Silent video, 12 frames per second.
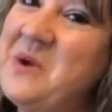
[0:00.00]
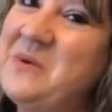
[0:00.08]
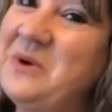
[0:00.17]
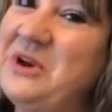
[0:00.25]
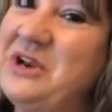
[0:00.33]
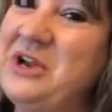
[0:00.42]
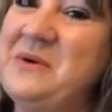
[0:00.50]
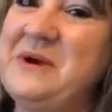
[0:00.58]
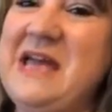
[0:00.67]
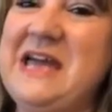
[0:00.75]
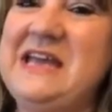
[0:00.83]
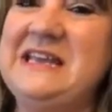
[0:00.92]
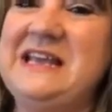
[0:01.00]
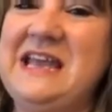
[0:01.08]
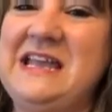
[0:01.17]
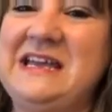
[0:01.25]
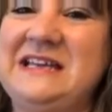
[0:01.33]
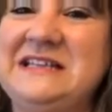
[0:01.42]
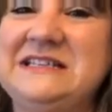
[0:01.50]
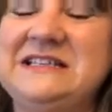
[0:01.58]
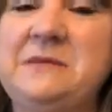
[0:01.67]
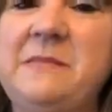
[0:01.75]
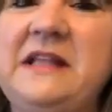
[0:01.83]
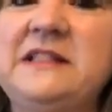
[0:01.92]
we're gonna go ahead and
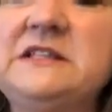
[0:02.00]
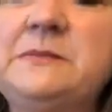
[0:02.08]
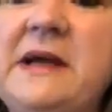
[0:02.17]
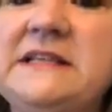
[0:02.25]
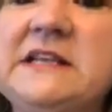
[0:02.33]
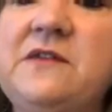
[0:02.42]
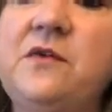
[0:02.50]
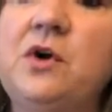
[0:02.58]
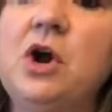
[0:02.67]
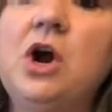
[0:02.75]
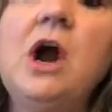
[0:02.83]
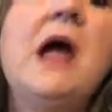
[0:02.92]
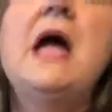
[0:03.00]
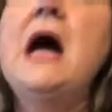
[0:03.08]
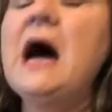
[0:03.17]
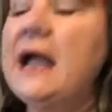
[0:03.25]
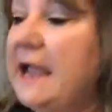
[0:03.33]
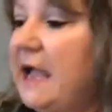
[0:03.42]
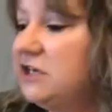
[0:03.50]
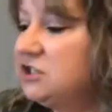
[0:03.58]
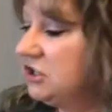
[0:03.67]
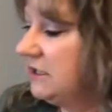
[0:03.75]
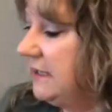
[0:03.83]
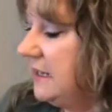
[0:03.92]
make this basket for her. I
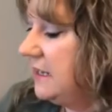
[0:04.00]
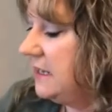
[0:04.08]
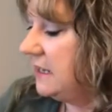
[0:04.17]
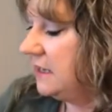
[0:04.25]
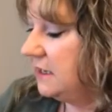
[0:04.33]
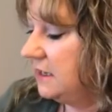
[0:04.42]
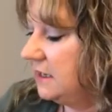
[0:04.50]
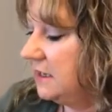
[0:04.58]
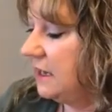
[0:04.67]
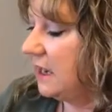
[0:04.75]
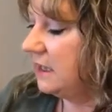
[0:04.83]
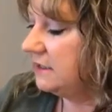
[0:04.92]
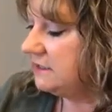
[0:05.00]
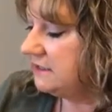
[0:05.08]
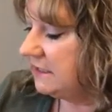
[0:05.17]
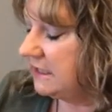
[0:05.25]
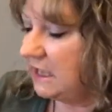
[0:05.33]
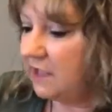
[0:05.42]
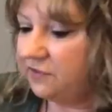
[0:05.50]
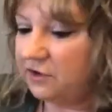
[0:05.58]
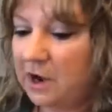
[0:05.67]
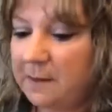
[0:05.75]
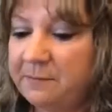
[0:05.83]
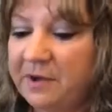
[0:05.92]
actually got
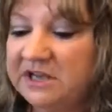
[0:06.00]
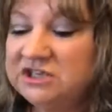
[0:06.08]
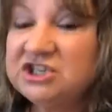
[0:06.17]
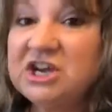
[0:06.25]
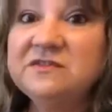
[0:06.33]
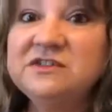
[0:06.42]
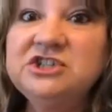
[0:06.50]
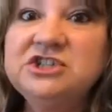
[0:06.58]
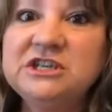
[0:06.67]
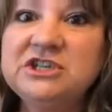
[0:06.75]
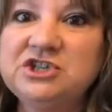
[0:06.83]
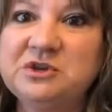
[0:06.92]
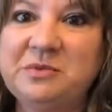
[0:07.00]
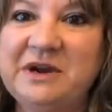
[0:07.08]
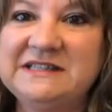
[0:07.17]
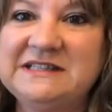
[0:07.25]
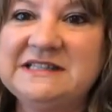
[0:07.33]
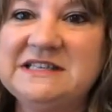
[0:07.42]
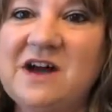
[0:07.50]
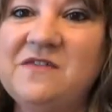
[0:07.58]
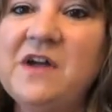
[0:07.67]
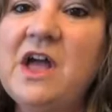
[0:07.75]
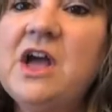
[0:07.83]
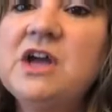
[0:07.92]
together a bunch of gingerbread stuff.
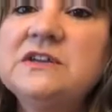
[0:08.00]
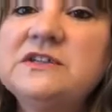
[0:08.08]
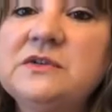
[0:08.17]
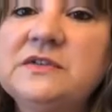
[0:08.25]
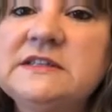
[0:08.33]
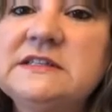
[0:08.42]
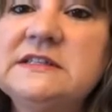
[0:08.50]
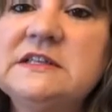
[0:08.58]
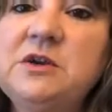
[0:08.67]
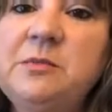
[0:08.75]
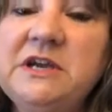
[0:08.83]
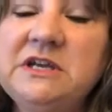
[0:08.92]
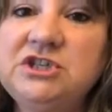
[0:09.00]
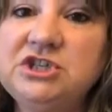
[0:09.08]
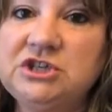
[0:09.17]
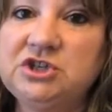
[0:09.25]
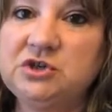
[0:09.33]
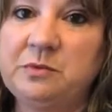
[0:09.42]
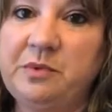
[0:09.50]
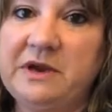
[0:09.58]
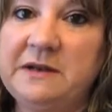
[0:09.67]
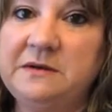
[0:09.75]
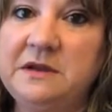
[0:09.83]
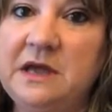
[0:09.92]
So this is gonna be a
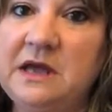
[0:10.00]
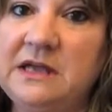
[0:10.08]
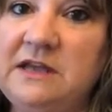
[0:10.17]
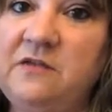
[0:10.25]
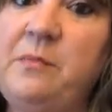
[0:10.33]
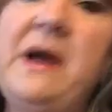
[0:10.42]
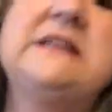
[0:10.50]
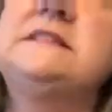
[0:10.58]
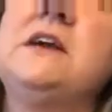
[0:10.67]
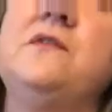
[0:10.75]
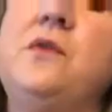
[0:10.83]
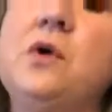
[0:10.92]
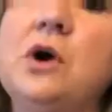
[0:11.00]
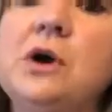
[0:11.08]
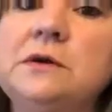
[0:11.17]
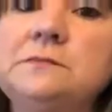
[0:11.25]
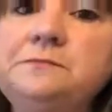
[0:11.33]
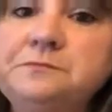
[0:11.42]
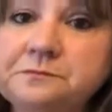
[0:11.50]
gingerbread gift basket for her.